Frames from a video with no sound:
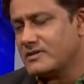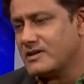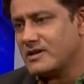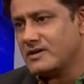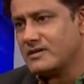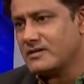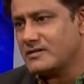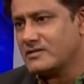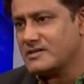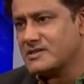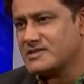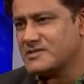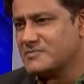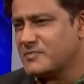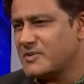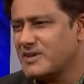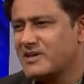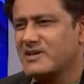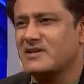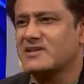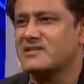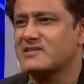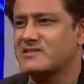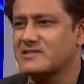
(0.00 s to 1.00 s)
Perth that
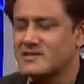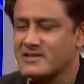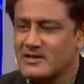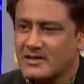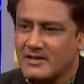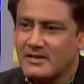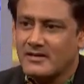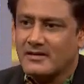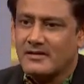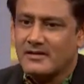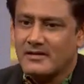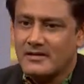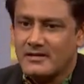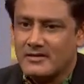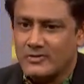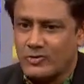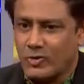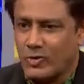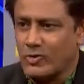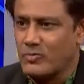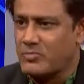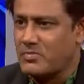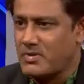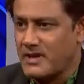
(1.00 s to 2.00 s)
the spinners
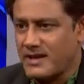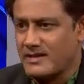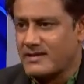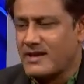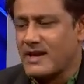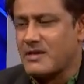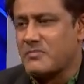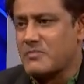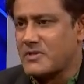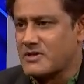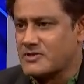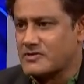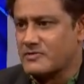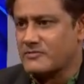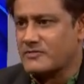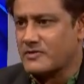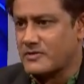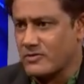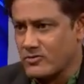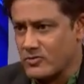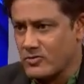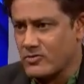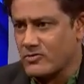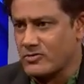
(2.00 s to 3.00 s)
don't play that
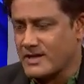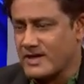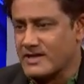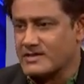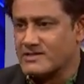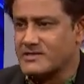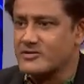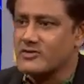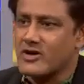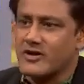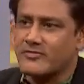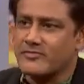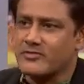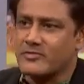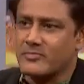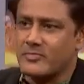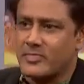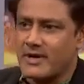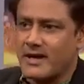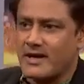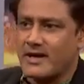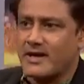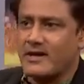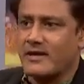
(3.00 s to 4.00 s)
much of a role. Yes, you
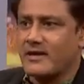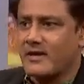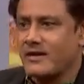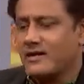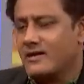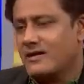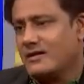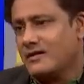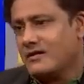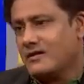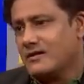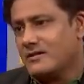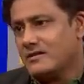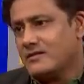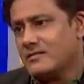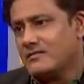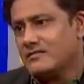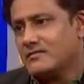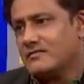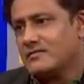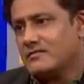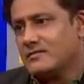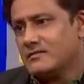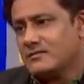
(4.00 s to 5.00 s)
have to play
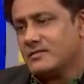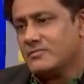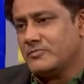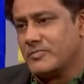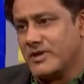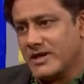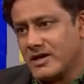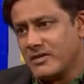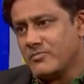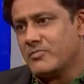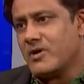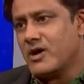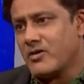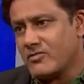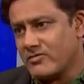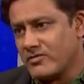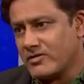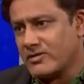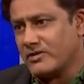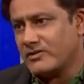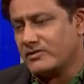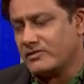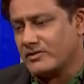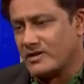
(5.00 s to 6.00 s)
the bigger
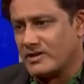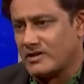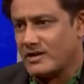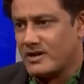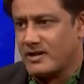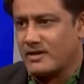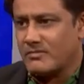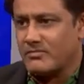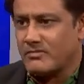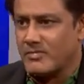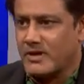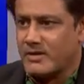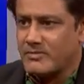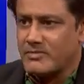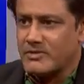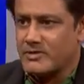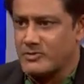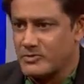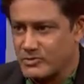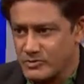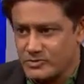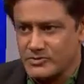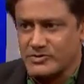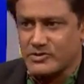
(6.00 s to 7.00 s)
boundaries
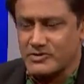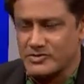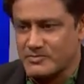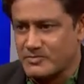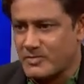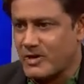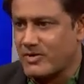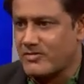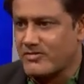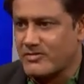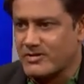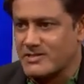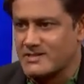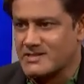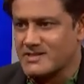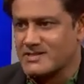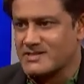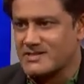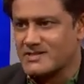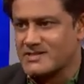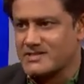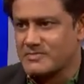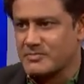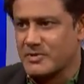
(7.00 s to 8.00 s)
and maybe use those
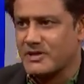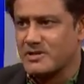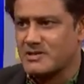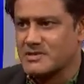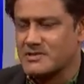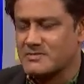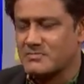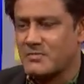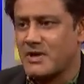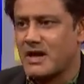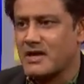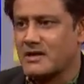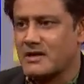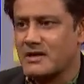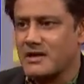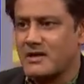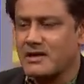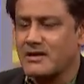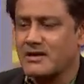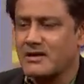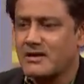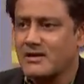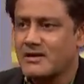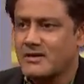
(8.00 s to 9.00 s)
boundaries as a spinner
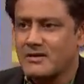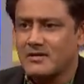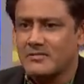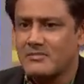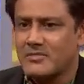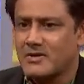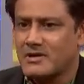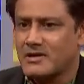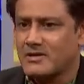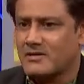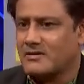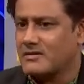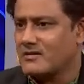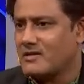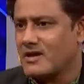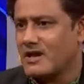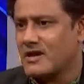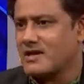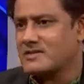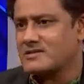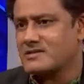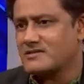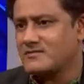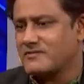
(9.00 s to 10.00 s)
smartly, but
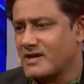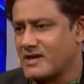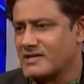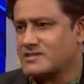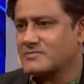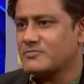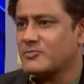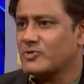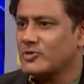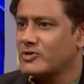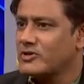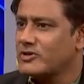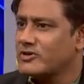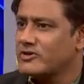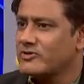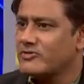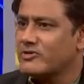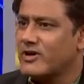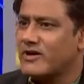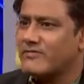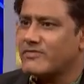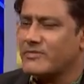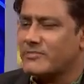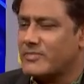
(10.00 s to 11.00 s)
as a fast
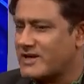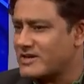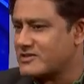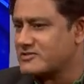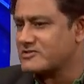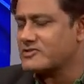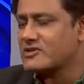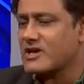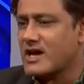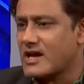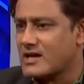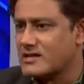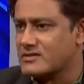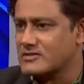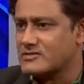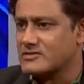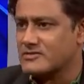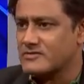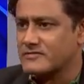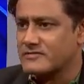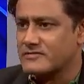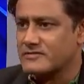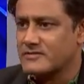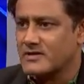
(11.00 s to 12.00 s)
bowler, you have a better
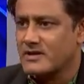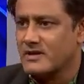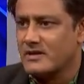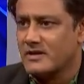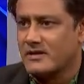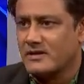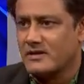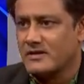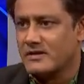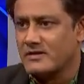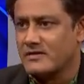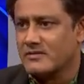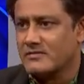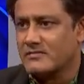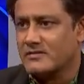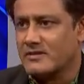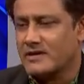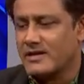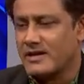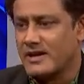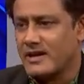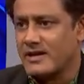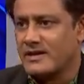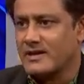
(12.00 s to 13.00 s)
chance
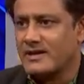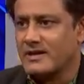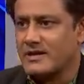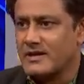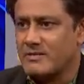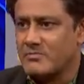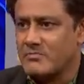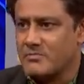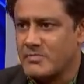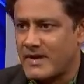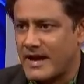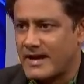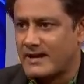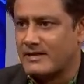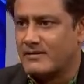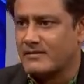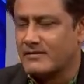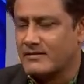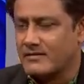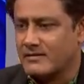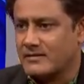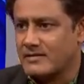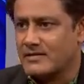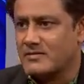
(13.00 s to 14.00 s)
of creating an
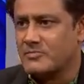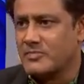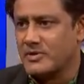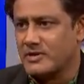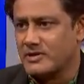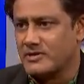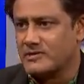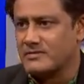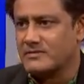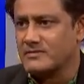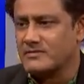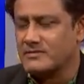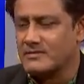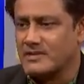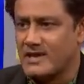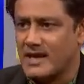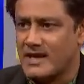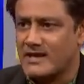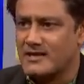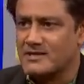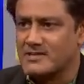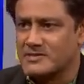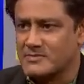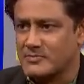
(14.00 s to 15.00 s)
impact in
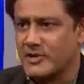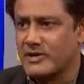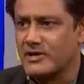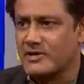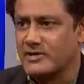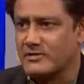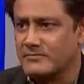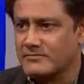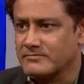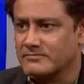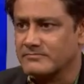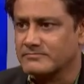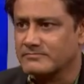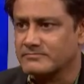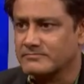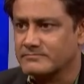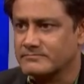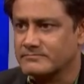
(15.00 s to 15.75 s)
Perth than a spinner.